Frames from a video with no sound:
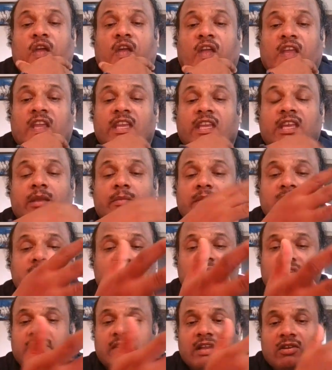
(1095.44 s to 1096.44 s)
here
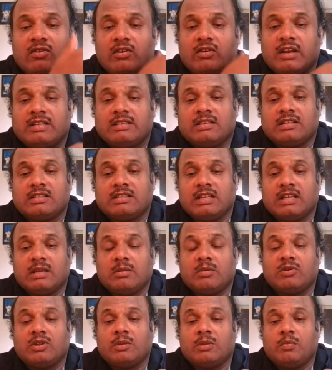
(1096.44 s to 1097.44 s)
basically we are not discussing
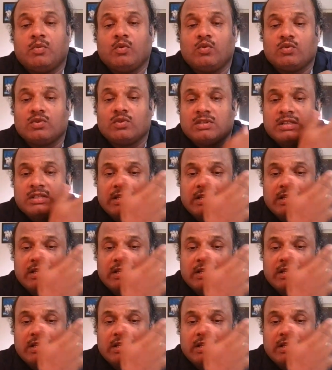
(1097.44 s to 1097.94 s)
about the post.